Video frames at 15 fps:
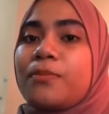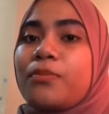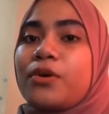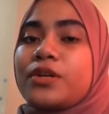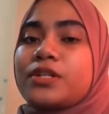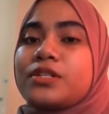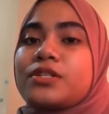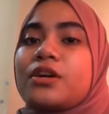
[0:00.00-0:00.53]

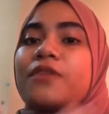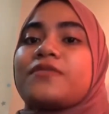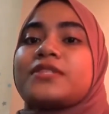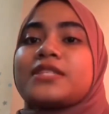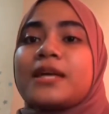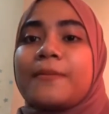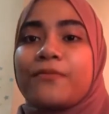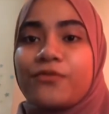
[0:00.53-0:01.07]
points of
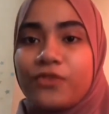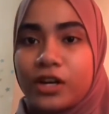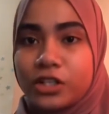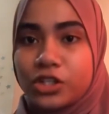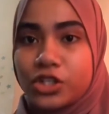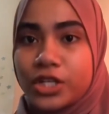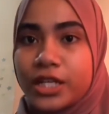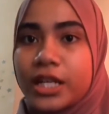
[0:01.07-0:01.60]
some
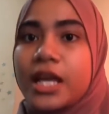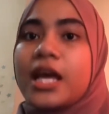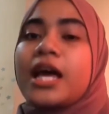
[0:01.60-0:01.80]
function.